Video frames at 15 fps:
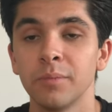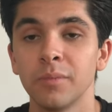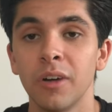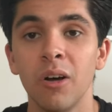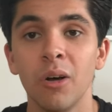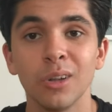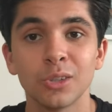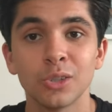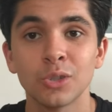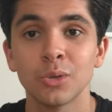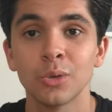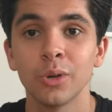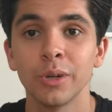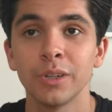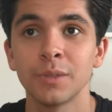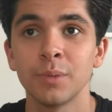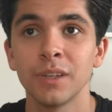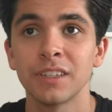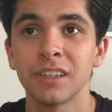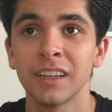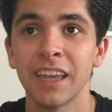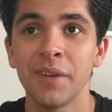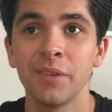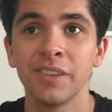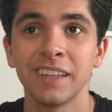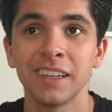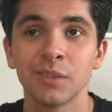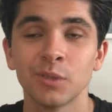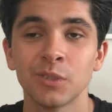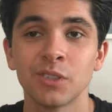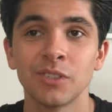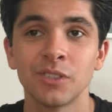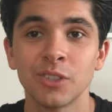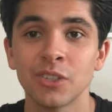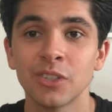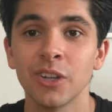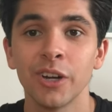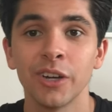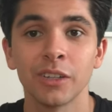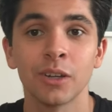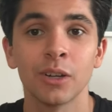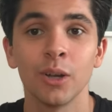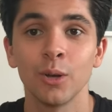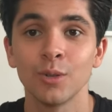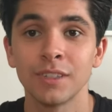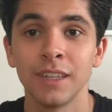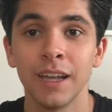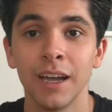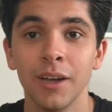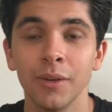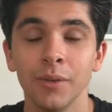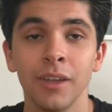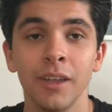all the stores, basically everything was just starting to close down.